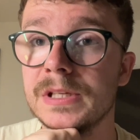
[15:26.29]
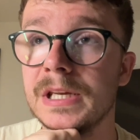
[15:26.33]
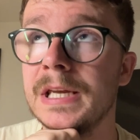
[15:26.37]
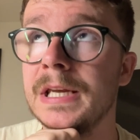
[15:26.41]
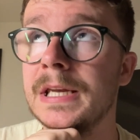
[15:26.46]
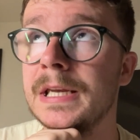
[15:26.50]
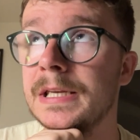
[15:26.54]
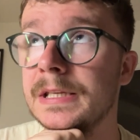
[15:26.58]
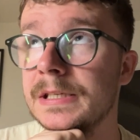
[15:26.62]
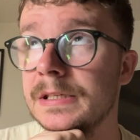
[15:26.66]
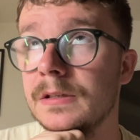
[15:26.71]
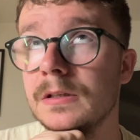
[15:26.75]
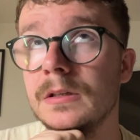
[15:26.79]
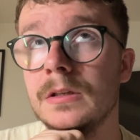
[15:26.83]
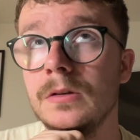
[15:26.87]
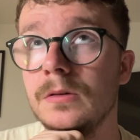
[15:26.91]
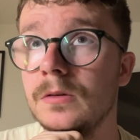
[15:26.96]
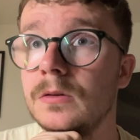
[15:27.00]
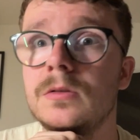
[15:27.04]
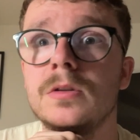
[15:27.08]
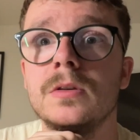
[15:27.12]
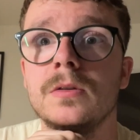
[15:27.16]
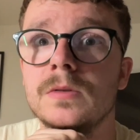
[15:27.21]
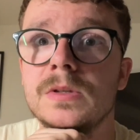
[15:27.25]
It is, you
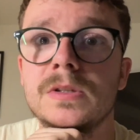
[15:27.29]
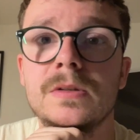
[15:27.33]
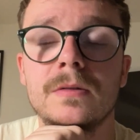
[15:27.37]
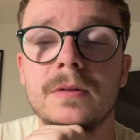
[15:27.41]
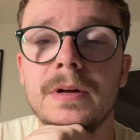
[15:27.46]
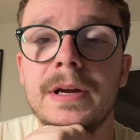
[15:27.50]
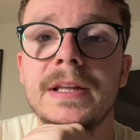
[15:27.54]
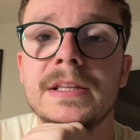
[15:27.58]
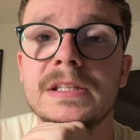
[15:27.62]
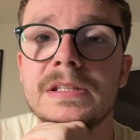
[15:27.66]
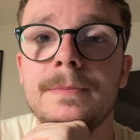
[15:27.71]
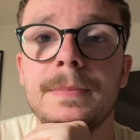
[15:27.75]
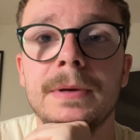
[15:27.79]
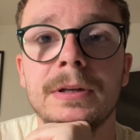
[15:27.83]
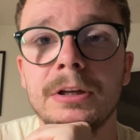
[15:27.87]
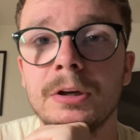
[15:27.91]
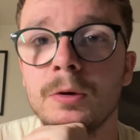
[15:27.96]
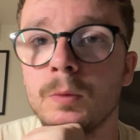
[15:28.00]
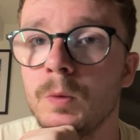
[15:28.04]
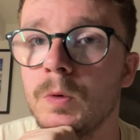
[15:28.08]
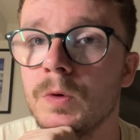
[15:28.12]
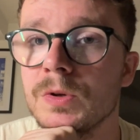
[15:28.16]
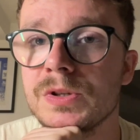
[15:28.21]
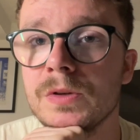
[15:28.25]
do still get into bidding
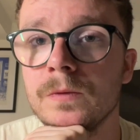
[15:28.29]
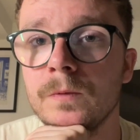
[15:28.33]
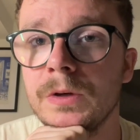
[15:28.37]
wars on